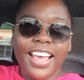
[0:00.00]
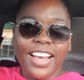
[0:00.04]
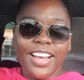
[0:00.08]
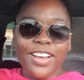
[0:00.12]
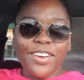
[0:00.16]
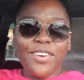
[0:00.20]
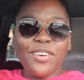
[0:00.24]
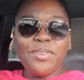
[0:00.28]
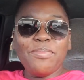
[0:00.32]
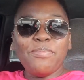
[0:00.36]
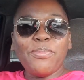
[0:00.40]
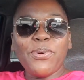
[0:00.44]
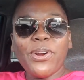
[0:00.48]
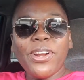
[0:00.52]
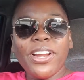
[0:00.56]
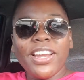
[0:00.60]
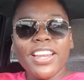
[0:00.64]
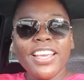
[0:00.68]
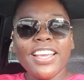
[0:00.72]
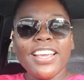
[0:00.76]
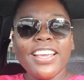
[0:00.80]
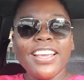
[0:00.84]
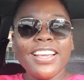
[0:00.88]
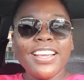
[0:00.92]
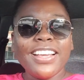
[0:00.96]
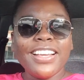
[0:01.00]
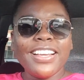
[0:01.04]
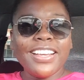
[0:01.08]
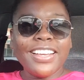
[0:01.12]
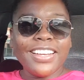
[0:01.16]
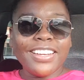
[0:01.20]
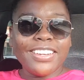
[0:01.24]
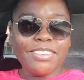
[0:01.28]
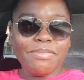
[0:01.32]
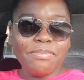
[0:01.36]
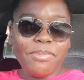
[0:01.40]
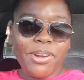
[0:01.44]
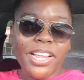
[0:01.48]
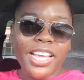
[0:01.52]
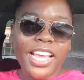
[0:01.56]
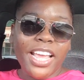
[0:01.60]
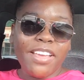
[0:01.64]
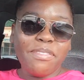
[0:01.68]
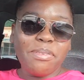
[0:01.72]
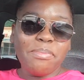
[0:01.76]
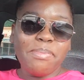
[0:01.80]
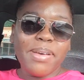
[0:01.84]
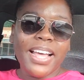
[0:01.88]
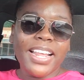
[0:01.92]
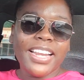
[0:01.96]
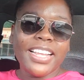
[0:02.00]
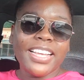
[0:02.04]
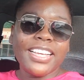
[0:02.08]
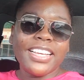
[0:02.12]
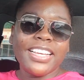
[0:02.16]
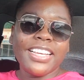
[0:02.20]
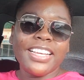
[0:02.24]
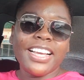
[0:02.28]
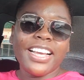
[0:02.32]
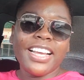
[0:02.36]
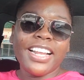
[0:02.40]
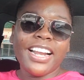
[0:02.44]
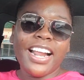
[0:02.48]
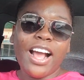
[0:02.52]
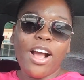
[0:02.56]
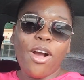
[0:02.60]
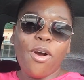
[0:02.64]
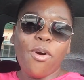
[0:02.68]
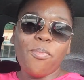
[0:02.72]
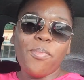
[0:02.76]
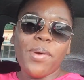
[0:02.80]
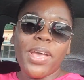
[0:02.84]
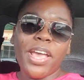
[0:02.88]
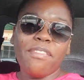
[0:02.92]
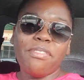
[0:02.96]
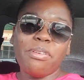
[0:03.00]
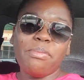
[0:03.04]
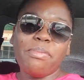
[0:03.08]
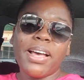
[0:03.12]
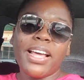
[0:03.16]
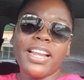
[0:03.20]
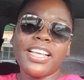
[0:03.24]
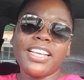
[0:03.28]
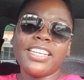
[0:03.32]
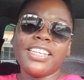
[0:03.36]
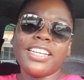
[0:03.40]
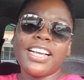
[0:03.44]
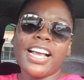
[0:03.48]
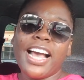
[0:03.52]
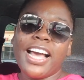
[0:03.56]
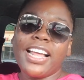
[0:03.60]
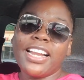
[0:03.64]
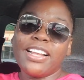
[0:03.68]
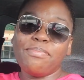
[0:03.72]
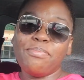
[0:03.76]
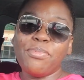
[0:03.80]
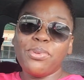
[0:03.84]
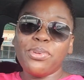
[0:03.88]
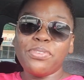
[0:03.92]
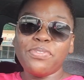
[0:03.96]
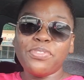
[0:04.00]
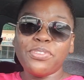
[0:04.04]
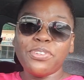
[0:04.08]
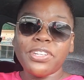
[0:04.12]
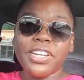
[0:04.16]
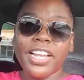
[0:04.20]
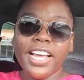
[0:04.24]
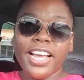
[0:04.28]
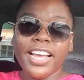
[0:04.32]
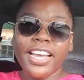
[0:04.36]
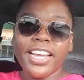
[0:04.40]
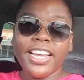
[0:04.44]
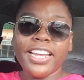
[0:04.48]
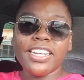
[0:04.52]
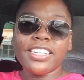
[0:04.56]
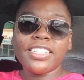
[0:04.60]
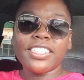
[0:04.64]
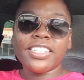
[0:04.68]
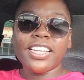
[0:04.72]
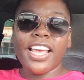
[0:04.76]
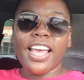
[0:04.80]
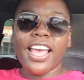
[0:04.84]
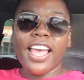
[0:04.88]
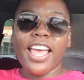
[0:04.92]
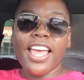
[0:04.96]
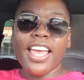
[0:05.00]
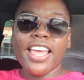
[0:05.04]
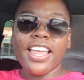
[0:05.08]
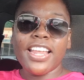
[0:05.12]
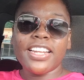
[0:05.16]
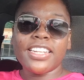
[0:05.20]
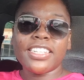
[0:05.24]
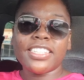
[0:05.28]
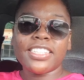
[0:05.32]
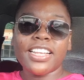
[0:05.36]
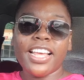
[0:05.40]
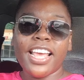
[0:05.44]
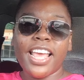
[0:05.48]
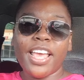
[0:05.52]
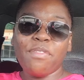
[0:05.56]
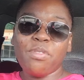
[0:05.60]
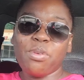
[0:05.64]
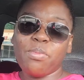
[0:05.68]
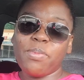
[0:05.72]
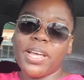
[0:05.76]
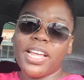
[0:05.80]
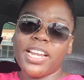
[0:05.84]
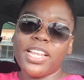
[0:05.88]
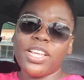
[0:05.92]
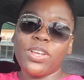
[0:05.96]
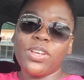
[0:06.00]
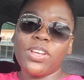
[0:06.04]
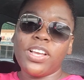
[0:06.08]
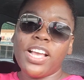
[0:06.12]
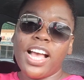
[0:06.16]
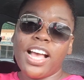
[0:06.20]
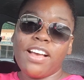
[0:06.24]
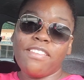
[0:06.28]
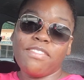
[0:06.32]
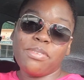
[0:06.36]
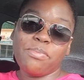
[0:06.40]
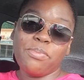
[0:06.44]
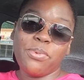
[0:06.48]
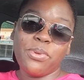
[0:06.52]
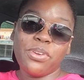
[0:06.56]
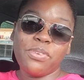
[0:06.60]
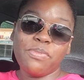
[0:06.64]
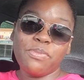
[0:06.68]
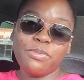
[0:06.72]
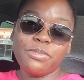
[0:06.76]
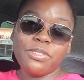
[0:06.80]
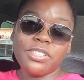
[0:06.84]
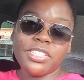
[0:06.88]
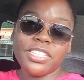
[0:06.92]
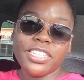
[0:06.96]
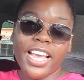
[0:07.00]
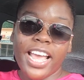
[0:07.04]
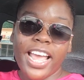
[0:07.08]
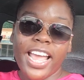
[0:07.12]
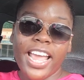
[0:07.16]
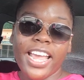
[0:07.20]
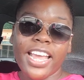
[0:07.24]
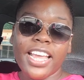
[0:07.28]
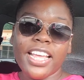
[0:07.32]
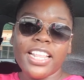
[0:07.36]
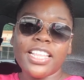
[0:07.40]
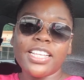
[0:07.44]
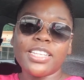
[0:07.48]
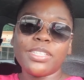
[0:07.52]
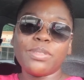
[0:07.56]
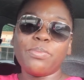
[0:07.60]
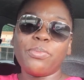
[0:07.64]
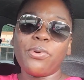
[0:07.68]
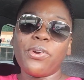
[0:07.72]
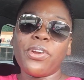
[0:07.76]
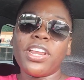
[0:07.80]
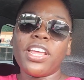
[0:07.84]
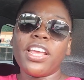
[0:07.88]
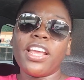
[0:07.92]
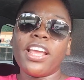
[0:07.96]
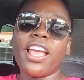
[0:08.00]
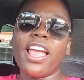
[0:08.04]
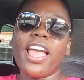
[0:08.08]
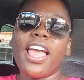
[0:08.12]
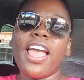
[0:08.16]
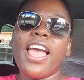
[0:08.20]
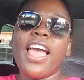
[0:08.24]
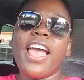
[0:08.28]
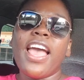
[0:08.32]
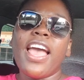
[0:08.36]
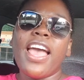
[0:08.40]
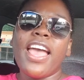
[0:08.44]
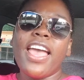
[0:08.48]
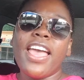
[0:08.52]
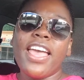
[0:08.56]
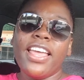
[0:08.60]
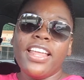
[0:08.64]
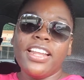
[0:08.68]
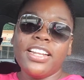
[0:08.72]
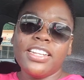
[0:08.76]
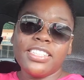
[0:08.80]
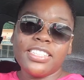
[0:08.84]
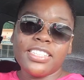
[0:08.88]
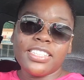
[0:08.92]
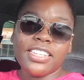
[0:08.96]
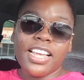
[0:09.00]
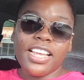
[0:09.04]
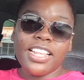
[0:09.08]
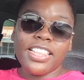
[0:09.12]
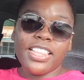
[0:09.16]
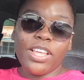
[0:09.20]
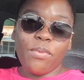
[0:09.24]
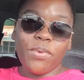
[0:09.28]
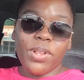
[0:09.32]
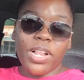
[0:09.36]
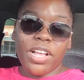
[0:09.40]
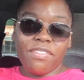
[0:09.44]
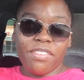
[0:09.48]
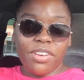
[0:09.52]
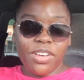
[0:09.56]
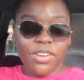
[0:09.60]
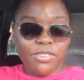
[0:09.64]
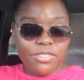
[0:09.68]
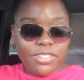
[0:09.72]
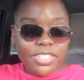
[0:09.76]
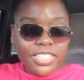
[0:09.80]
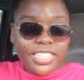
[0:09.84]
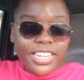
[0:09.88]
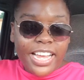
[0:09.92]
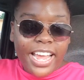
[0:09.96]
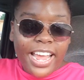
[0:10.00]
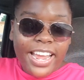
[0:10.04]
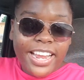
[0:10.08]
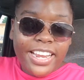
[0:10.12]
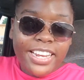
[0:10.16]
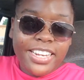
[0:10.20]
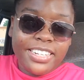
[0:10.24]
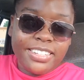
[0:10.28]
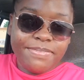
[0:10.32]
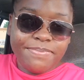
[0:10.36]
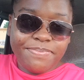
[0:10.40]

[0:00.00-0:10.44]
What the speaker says: Good morning, everybody, and I hope everybody had a beautiful night and everybody have a beautiful day this morning, and they will have a good day.